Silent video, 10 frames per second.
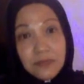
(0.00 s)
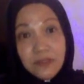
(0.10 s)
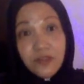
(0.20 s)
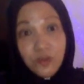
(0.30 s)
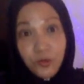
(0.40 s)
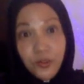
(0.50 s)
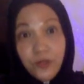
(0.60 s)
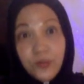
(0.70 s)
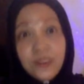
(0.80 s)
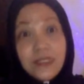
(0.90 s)
Taman
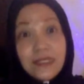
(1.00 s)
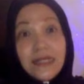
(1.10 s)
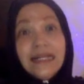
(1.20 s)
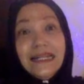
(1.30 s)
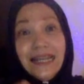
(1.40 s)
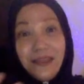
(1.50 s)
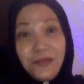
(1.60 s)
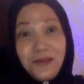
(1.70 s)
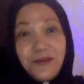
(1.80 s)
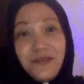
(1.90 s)
Tun, which is
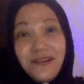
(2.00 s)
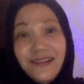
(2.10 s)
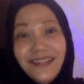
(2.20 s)
another